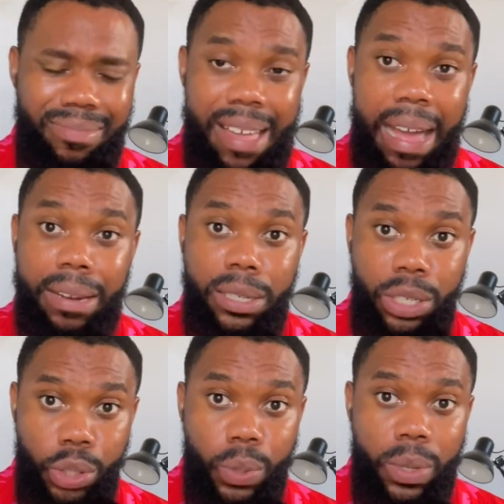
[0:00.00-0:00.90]
that
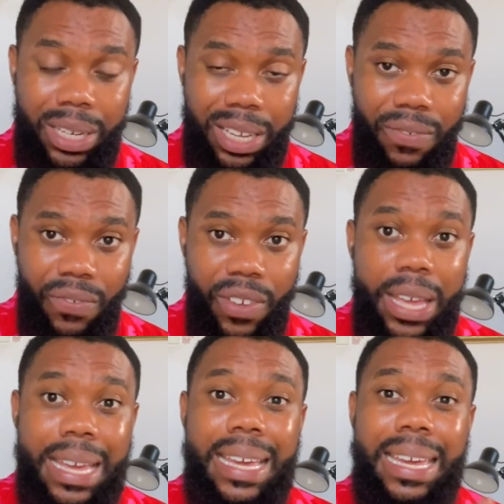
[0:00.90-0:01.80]
new leaf.
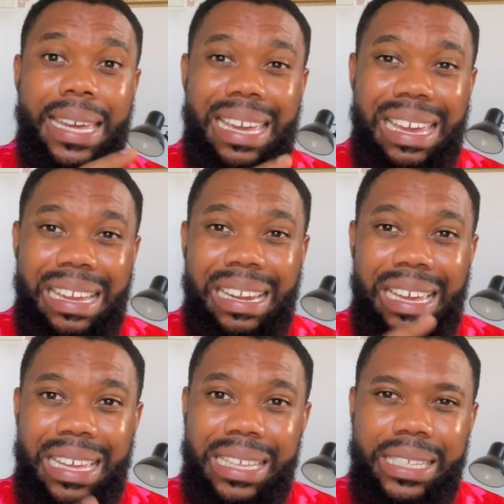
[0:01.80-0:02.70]
It
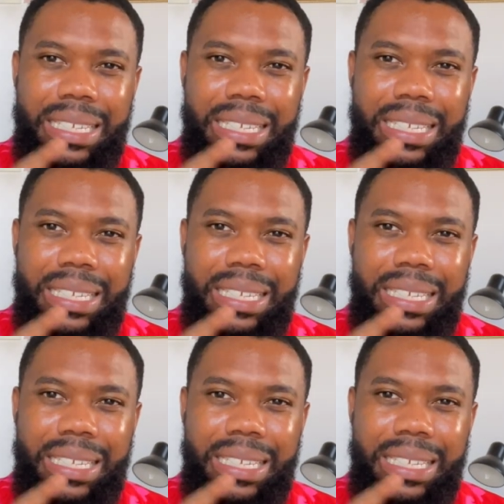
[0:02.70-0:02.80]
is